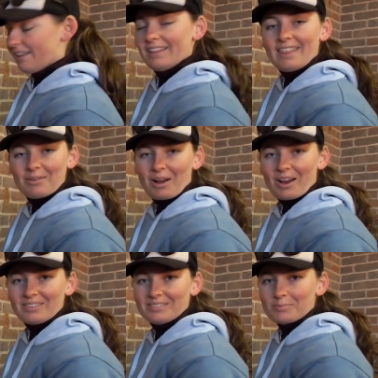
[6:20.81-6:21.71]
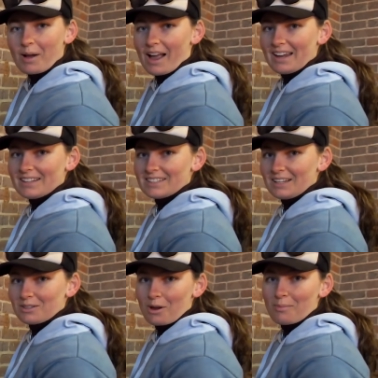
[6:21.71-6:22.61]
There we go, my
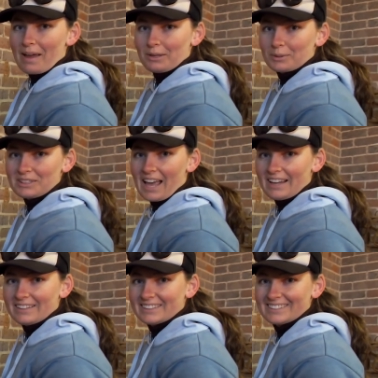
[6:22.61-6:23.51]
easy no-bake horse cake.